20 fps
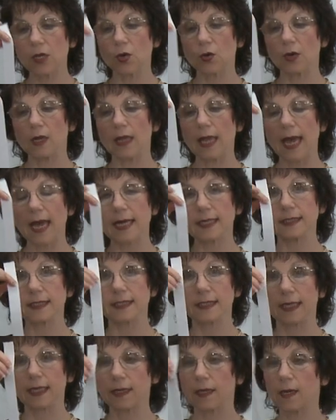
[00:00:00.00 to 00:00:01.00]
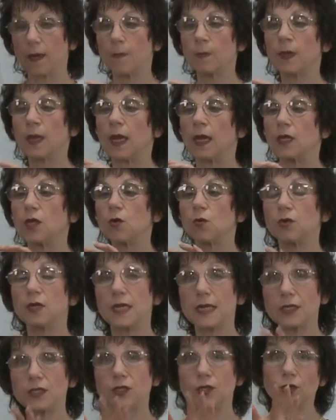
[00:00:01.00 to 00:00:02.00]
your elastic, you
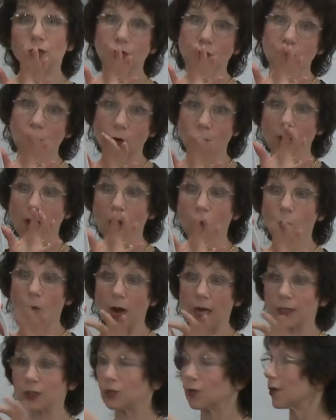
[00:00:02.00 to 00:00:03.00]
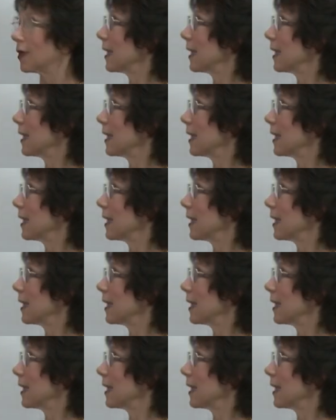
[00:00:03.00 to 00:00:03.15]
need to know how wide your